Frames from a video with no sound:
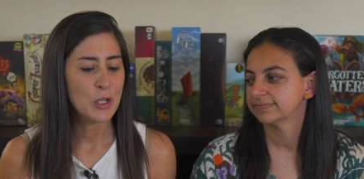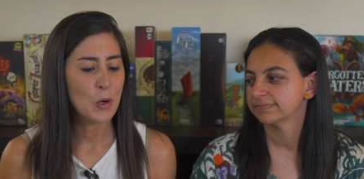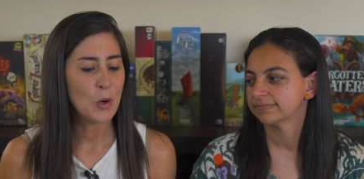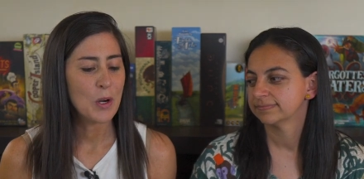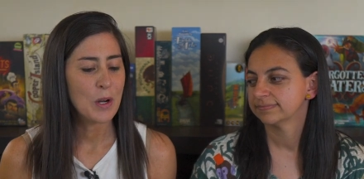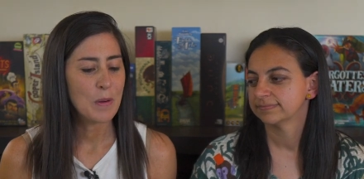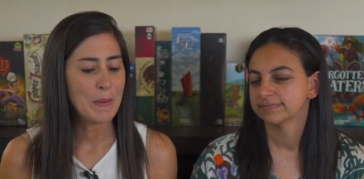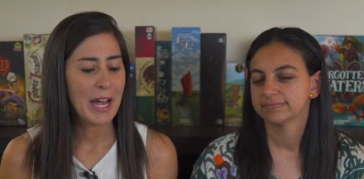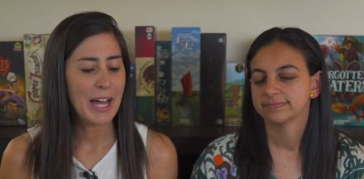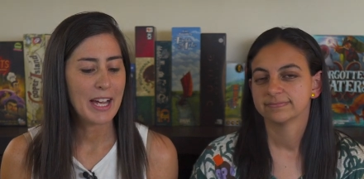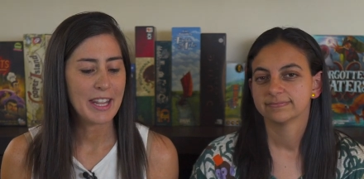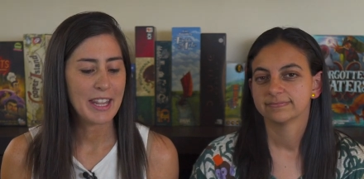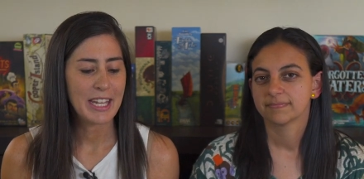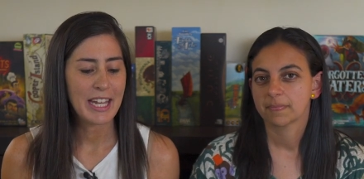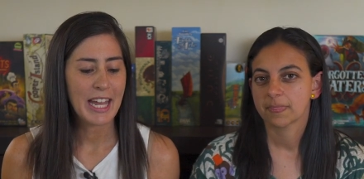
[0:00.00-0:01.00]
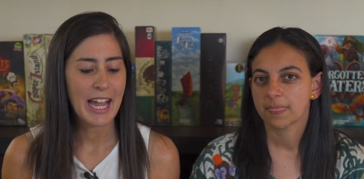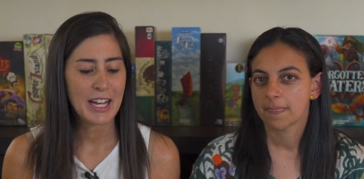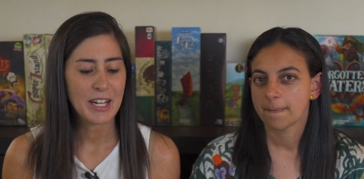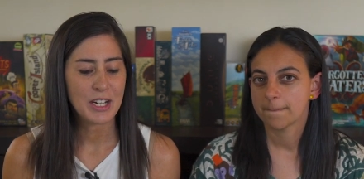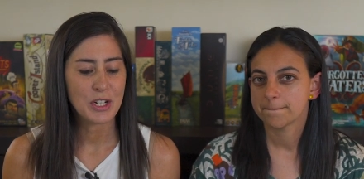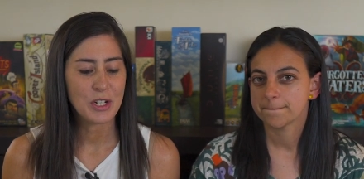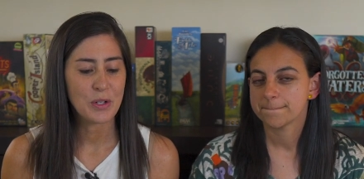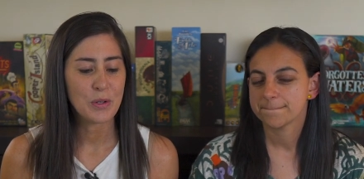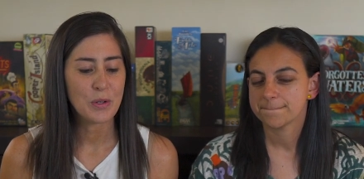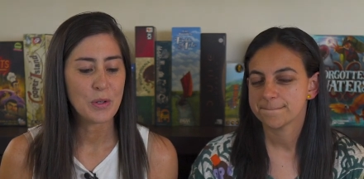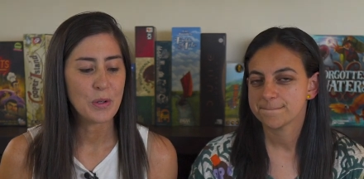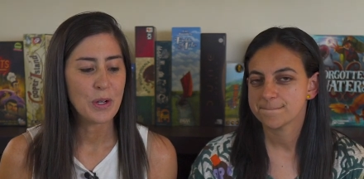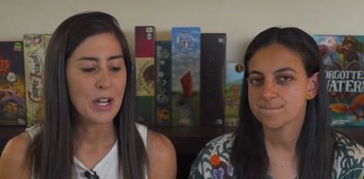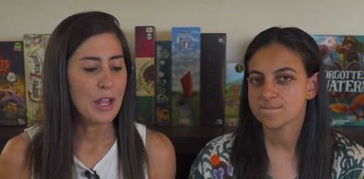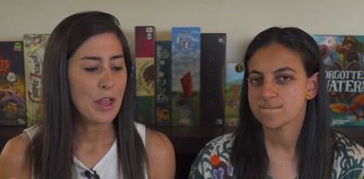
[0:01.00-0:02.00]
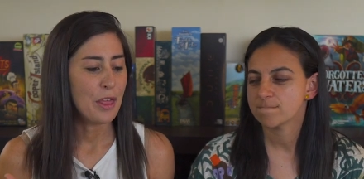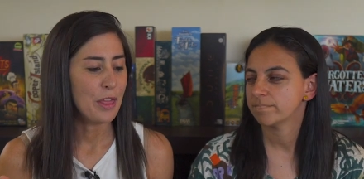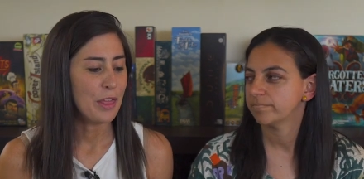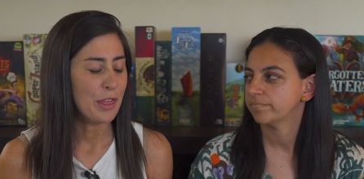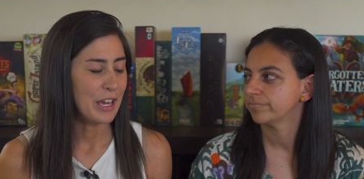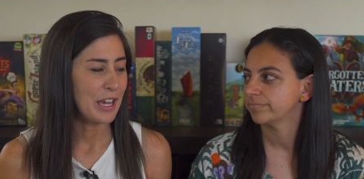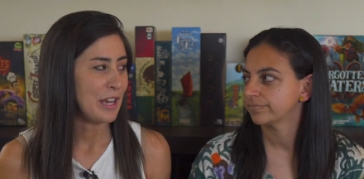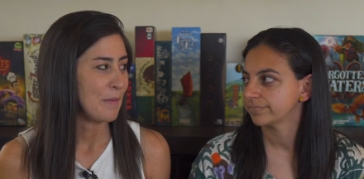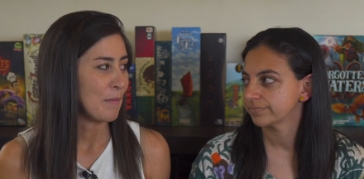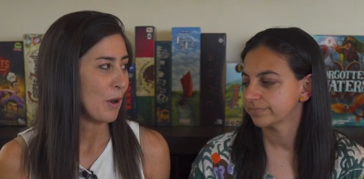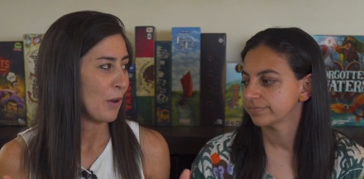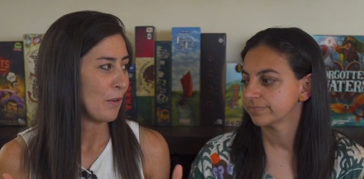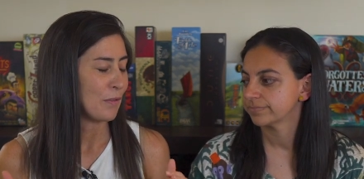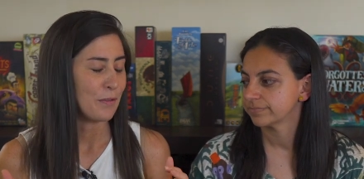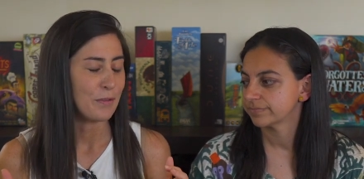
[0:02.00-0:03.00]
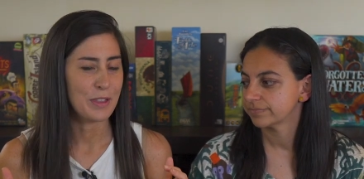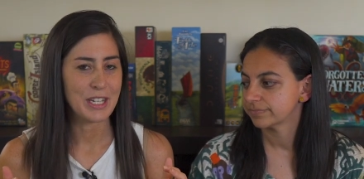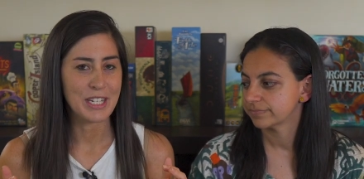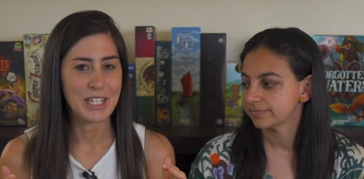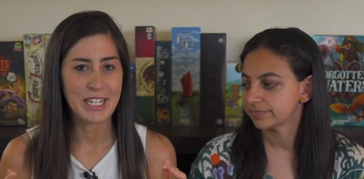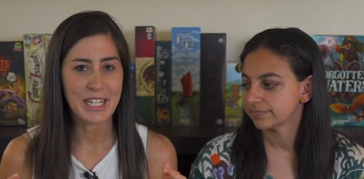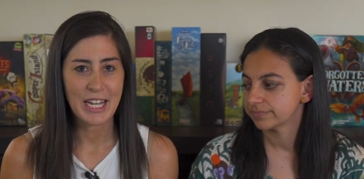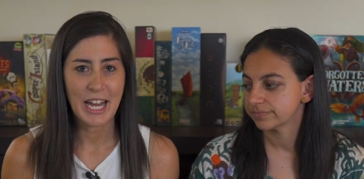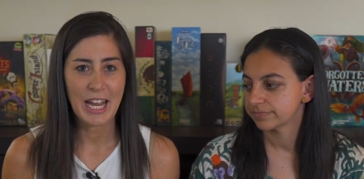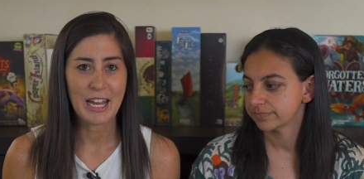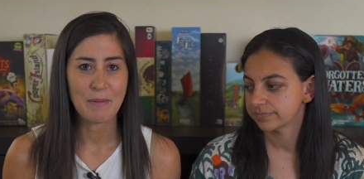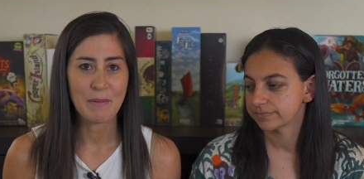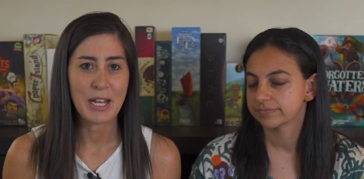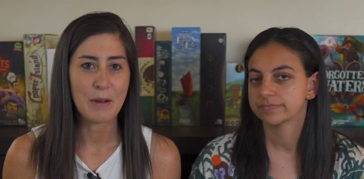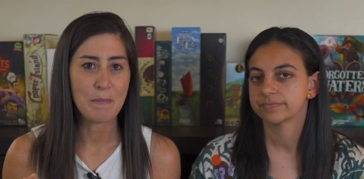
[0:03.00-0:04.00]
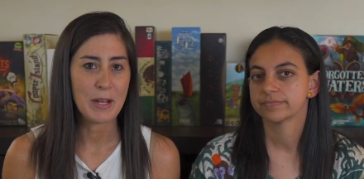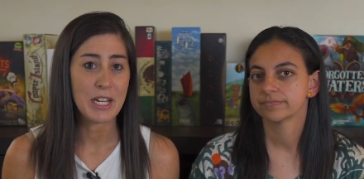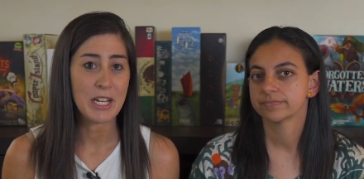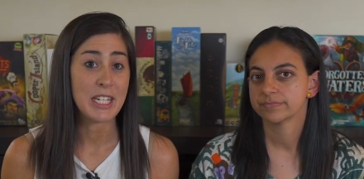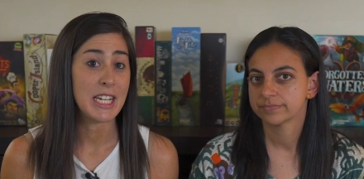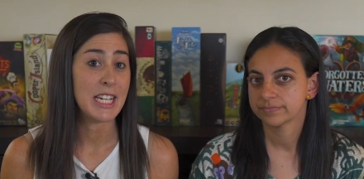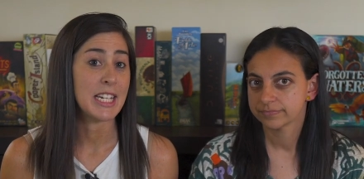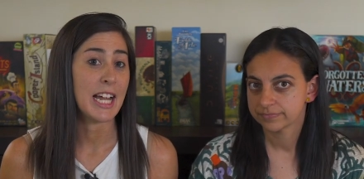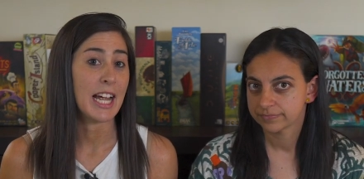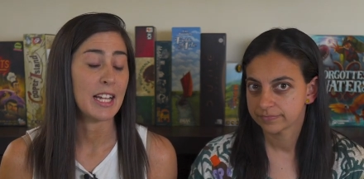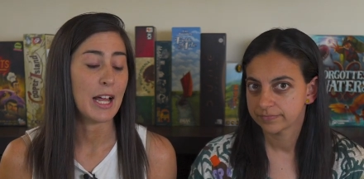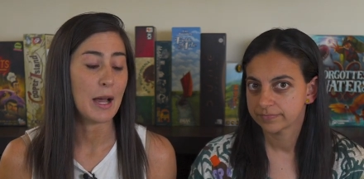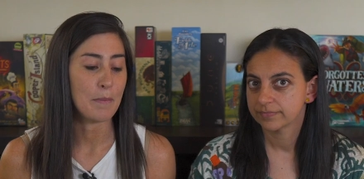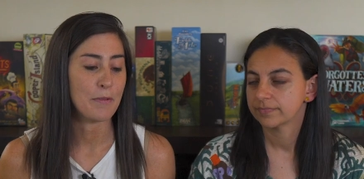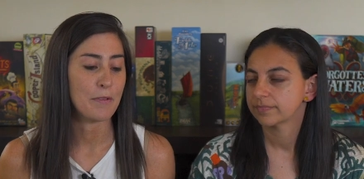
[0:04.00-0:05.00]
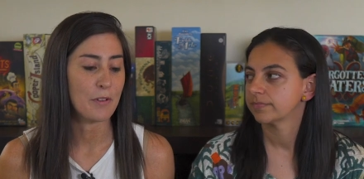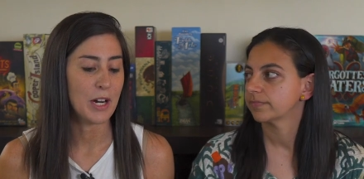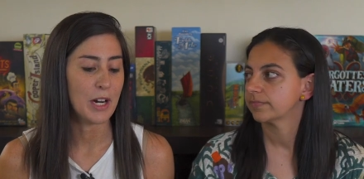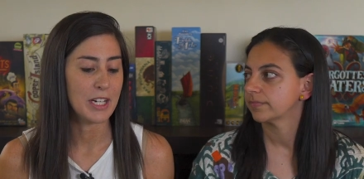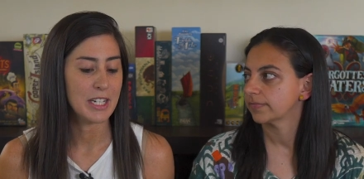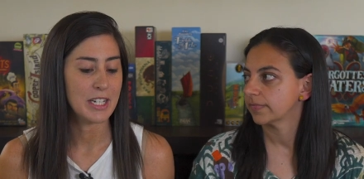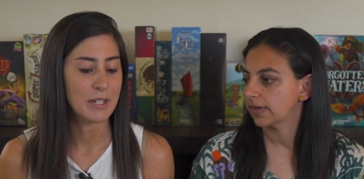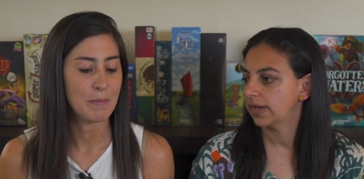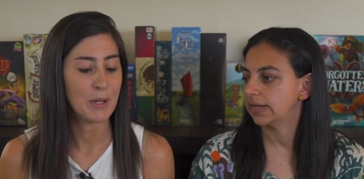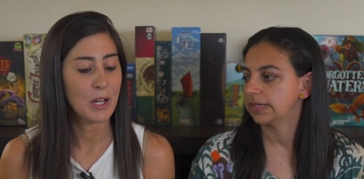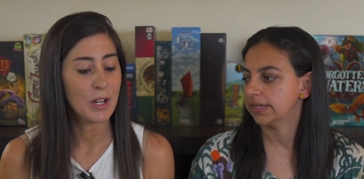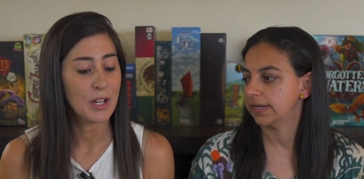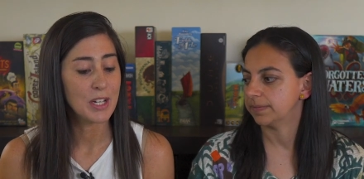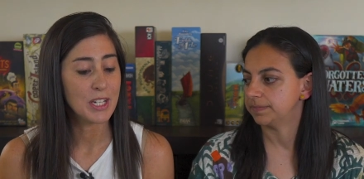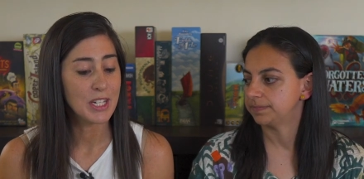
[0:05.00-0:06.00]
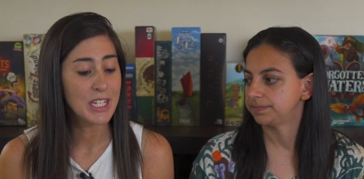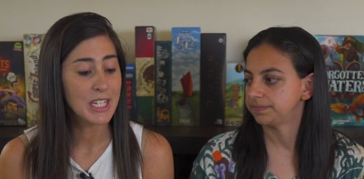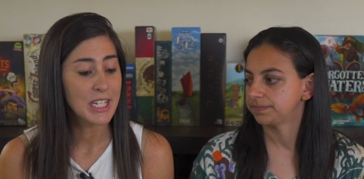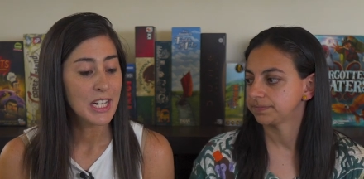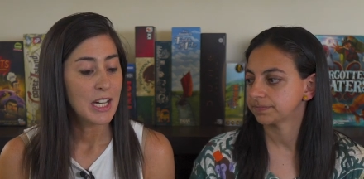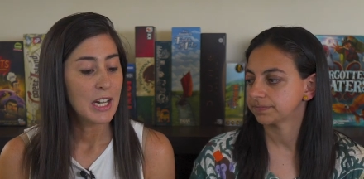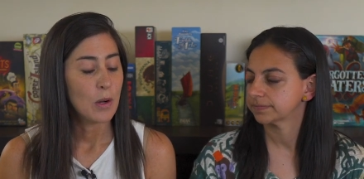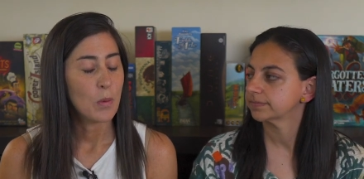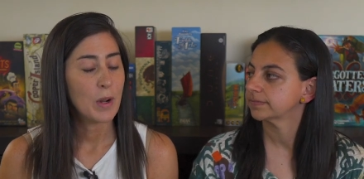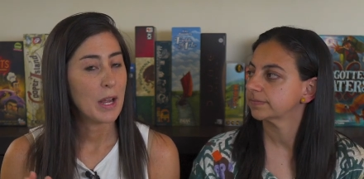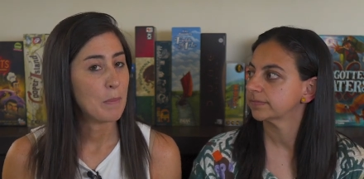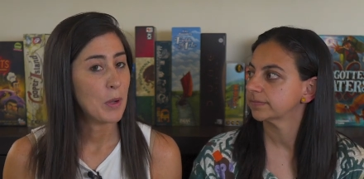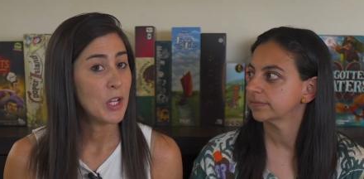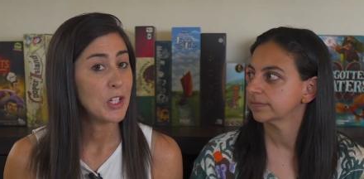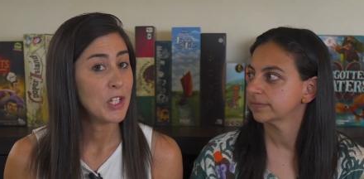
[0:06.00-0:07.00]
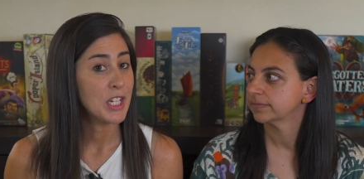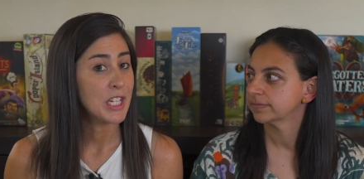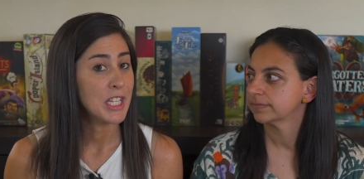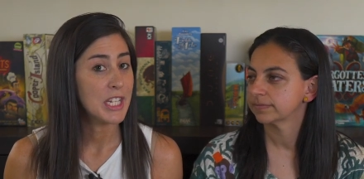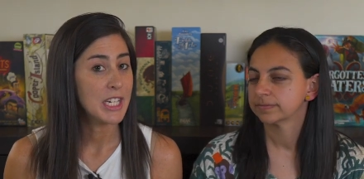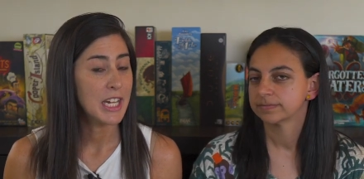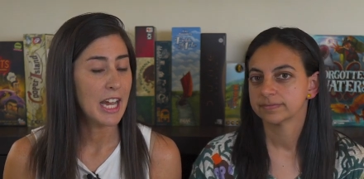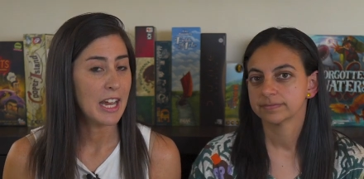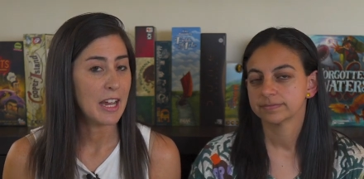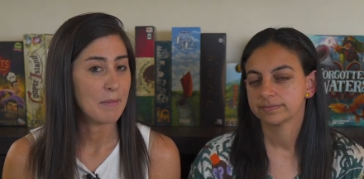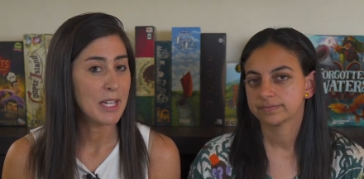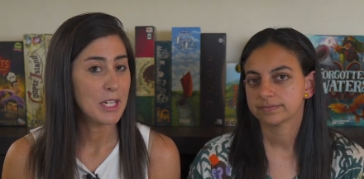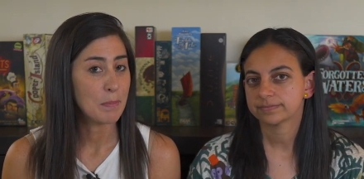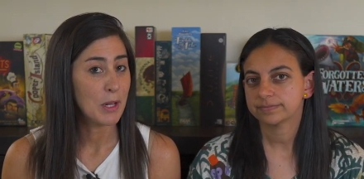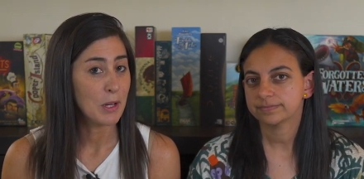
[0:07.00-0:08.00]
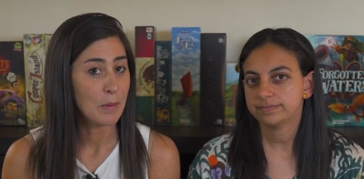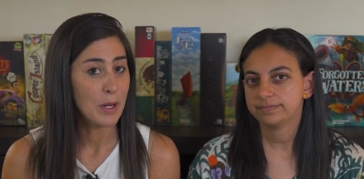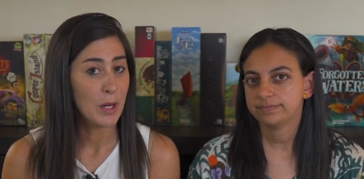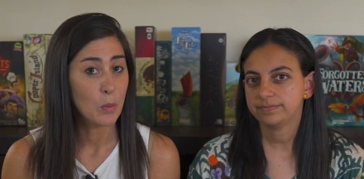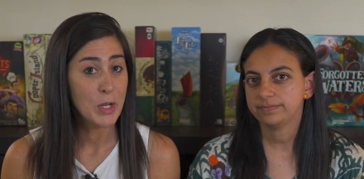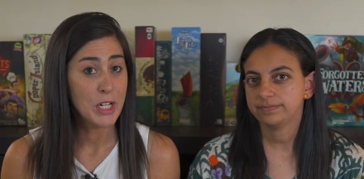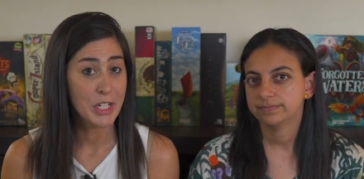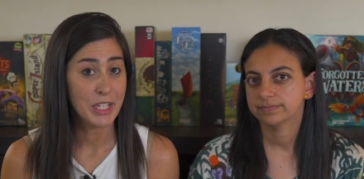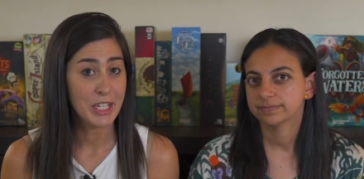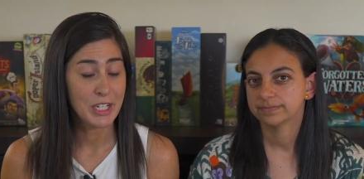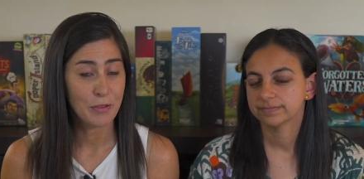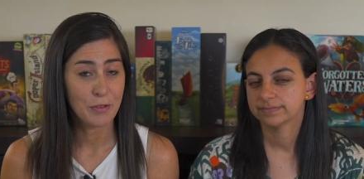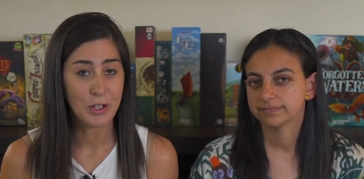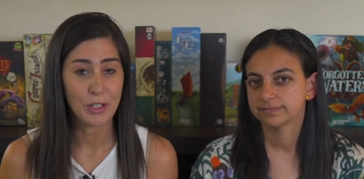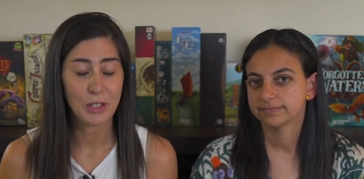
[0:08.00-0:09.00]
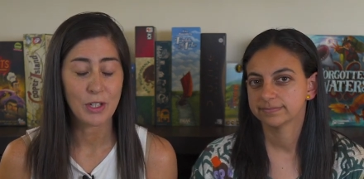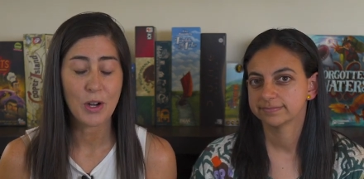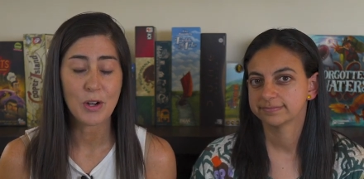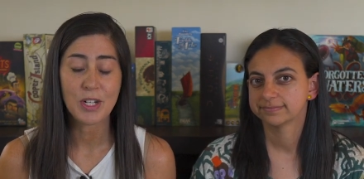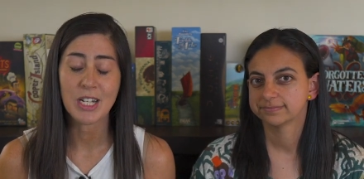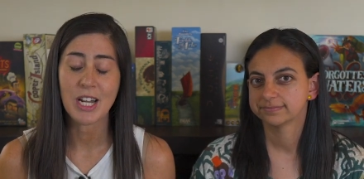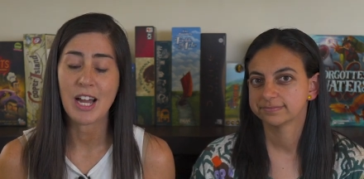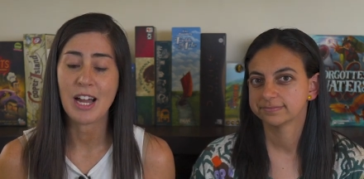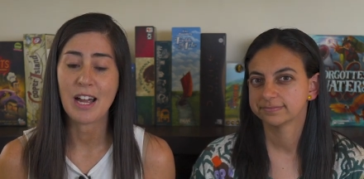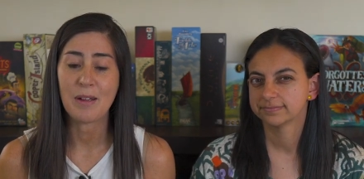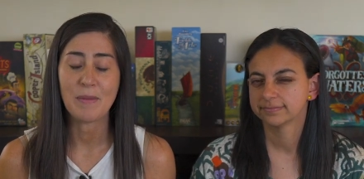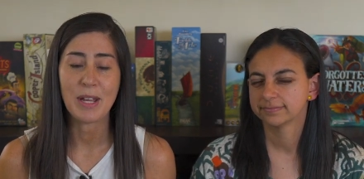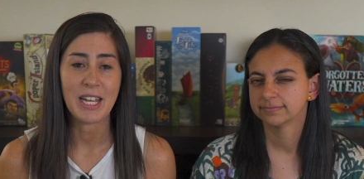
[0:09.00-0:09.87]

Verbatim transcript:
Speaker 1: talk about the actual theme of this game in a bit of detail up front because. Yeah when I purchased this game, it's been on my wish list for a long time.